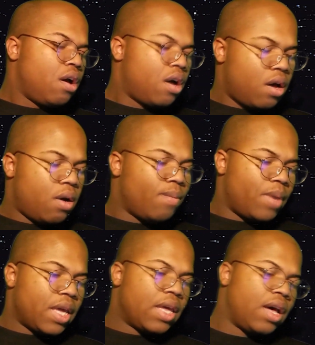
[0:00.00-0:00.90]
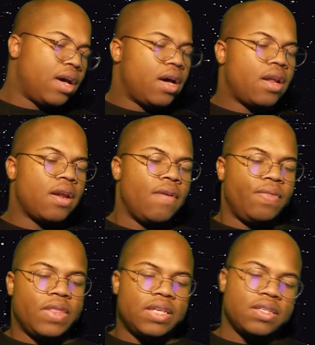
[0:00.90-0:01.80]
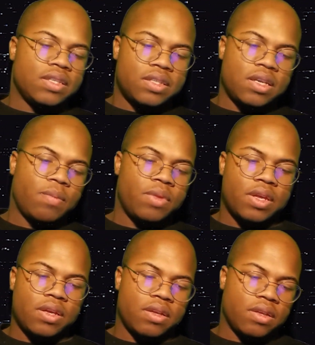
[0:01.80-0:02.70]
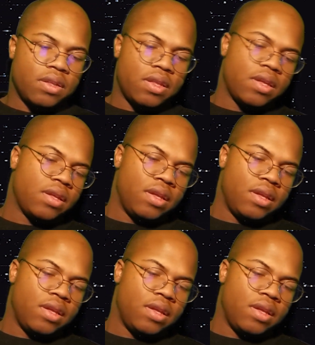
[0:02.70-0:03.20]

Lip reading: Oh my god, this is something that...